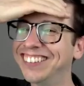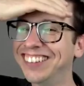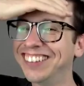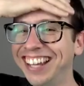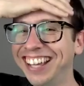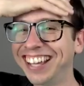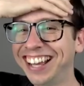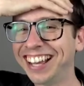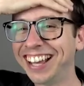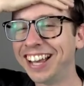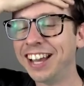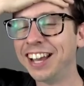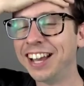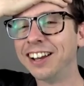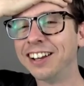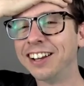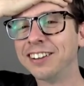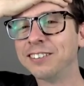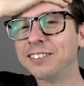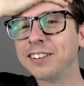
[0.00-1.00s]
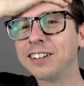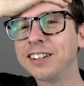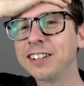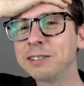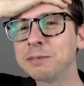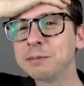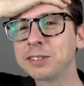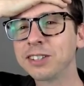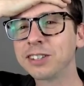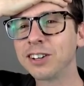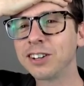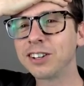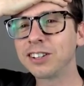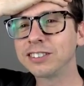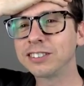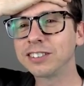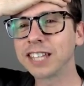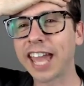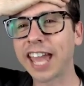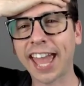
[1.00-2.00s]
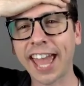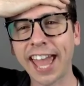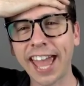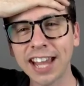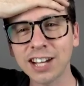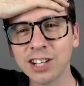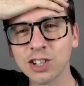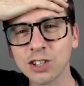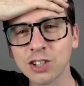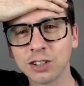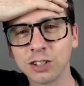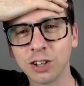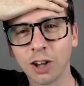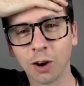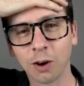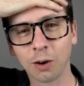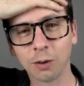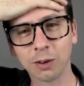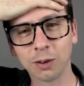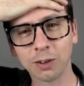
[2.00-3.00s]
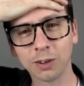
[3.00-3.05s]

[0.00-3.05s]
what uh, one of them's called cash? No.